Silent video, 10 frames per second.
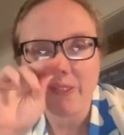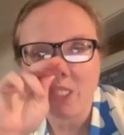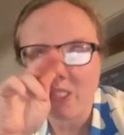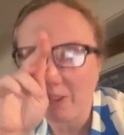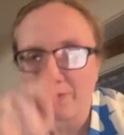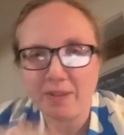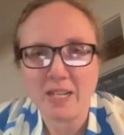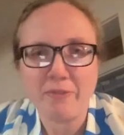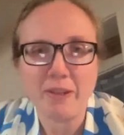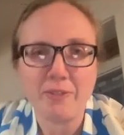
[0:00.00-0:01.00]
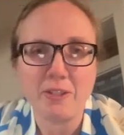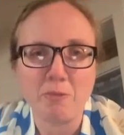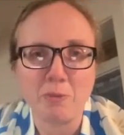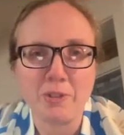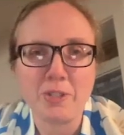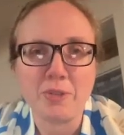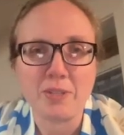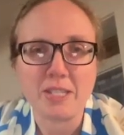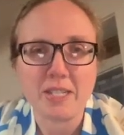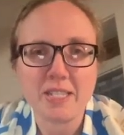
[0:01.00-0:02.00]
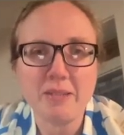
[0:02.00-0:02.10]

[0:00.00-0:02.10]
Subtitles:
4, or 5, we have to go 1, 2, 6.